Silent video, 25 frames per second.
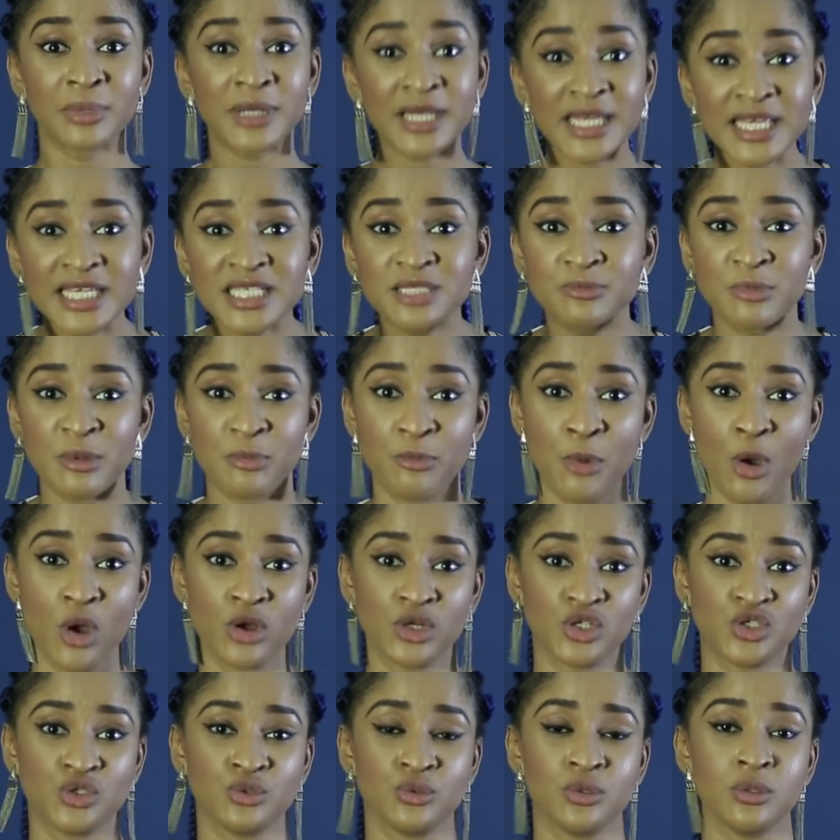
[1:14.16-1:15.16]
please be
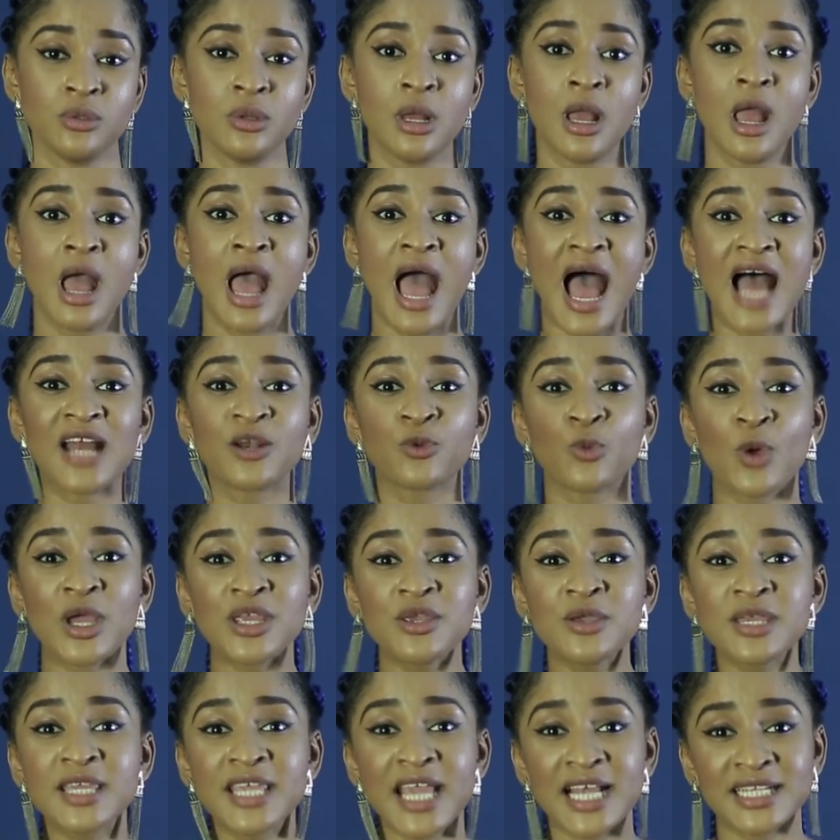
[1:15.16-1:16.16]
punctual, and
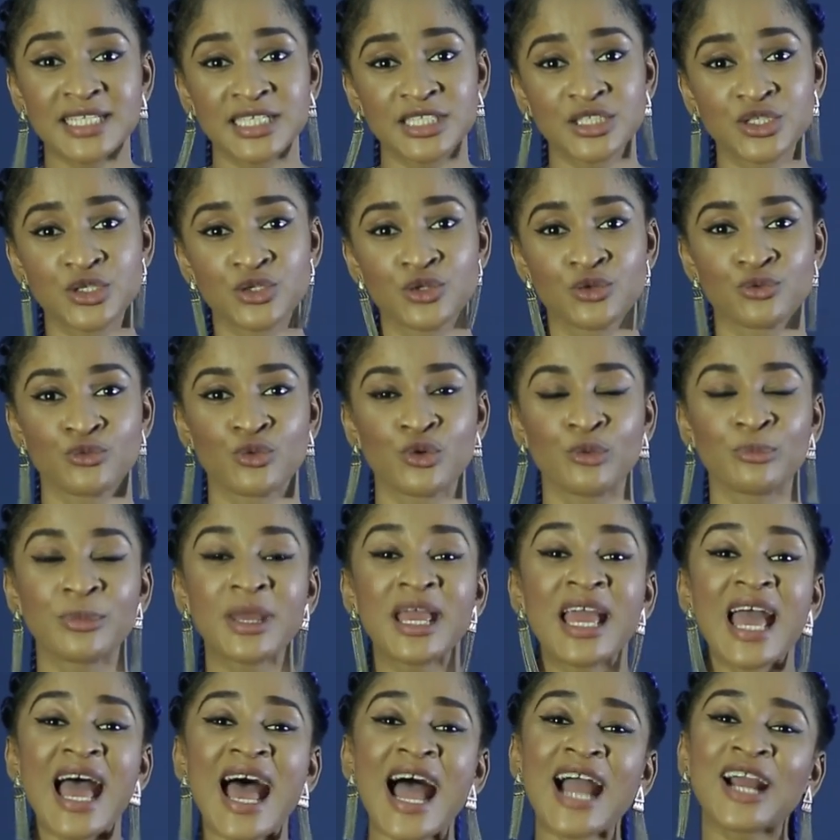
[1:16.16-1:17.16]
when you get into the
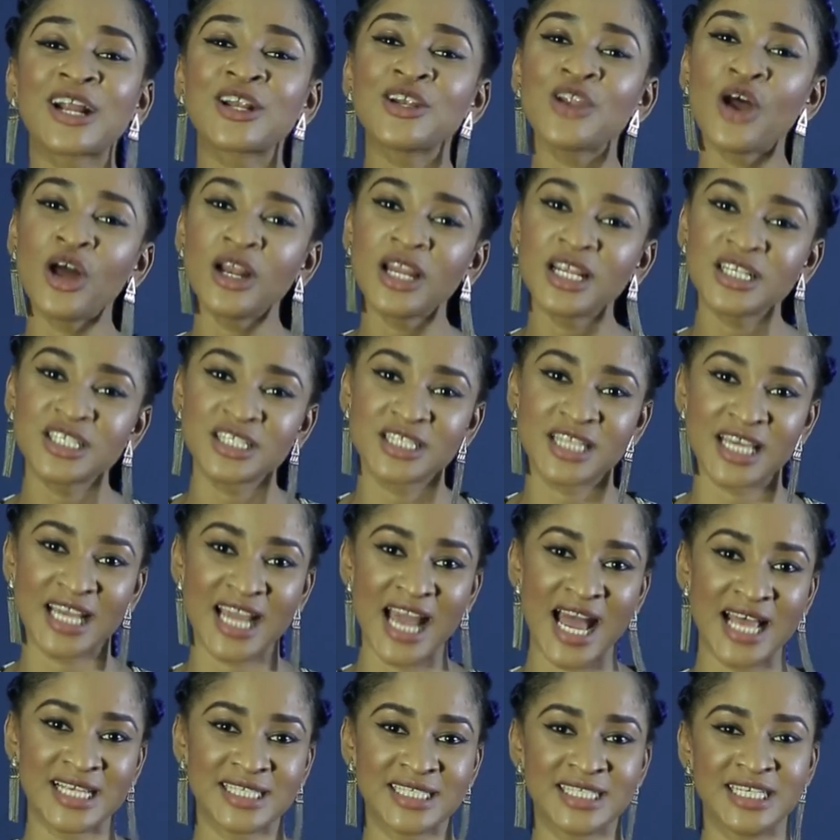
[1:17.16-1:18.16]
room, acknowledge the
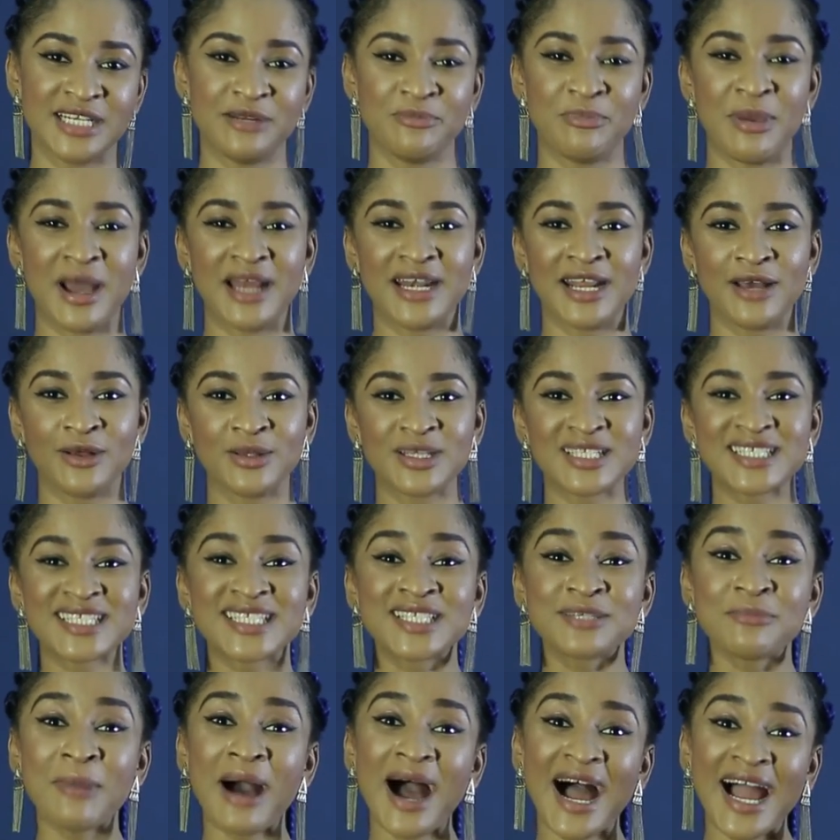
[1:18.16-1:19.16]
casting panel,
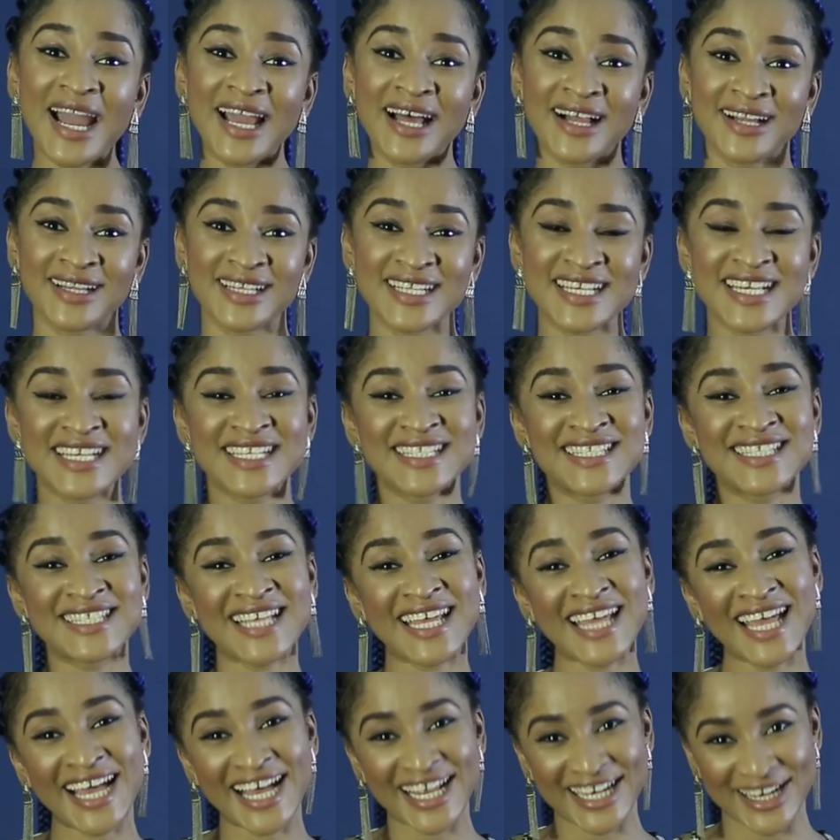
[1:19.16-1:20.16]
smile,
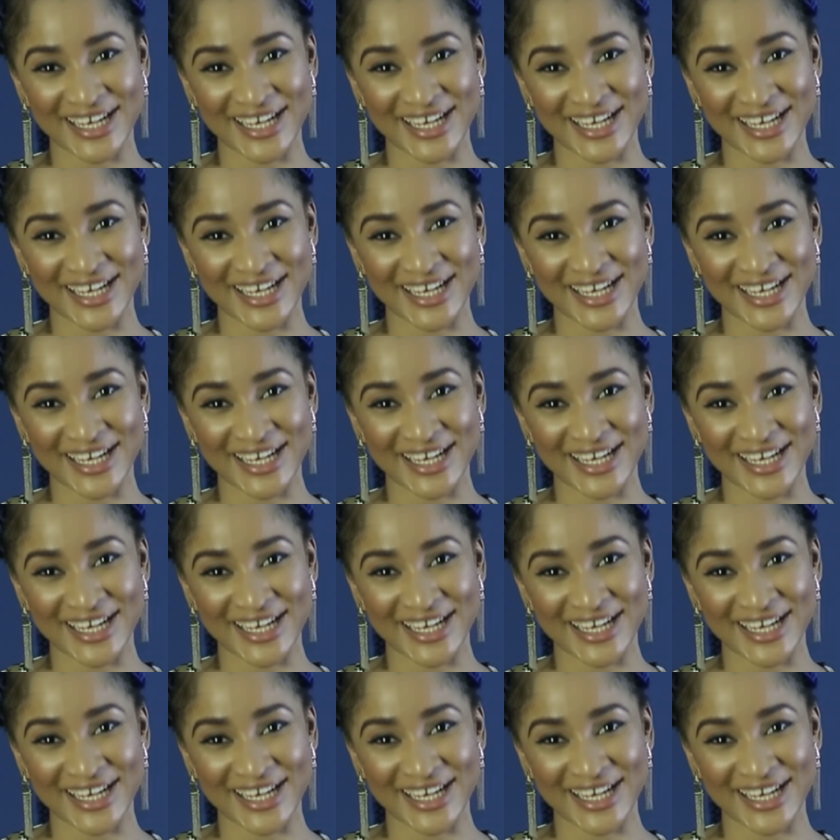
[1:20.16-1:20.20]
say